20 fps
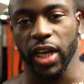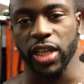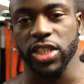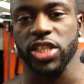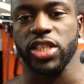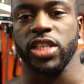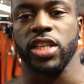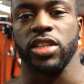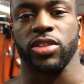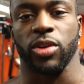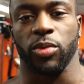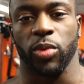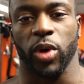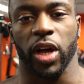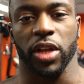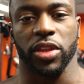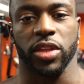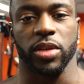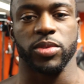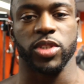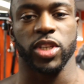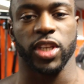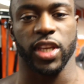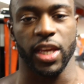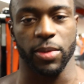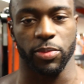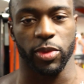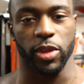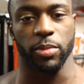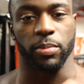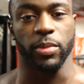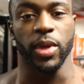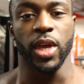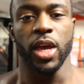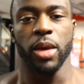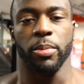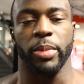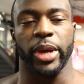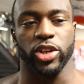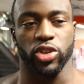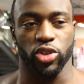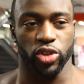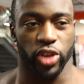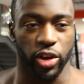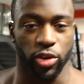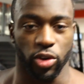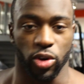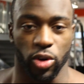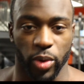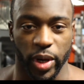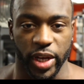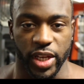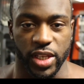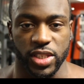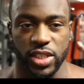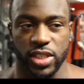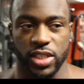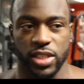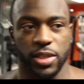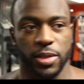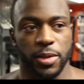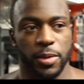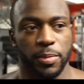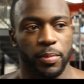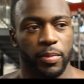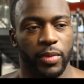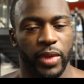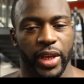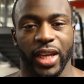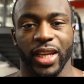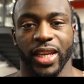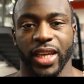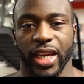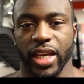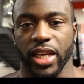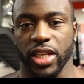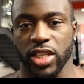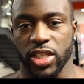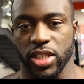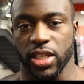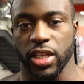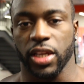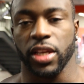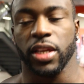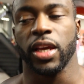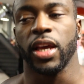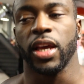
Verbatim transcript: I just need to work them to keep them, make sure they're always engaged.